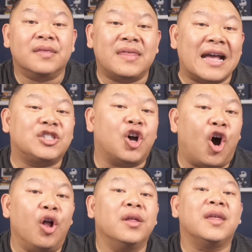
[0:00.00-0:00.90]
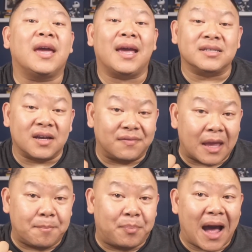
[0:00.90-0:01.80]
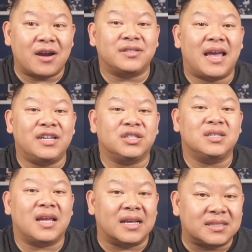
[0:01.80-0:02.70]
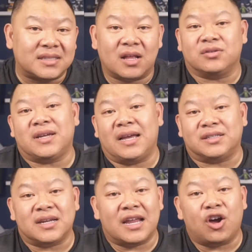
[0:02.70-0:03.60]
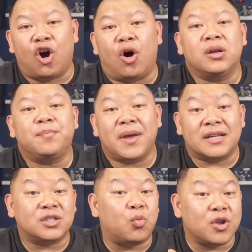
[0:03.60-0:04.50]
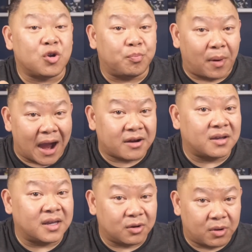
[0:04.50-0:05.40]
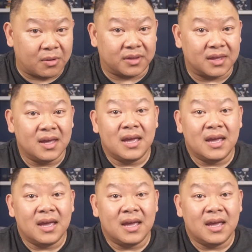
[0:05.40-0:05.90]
That's all in the hands of the buyer's agent and seller's agent. It all depends on what your buyer can get away with.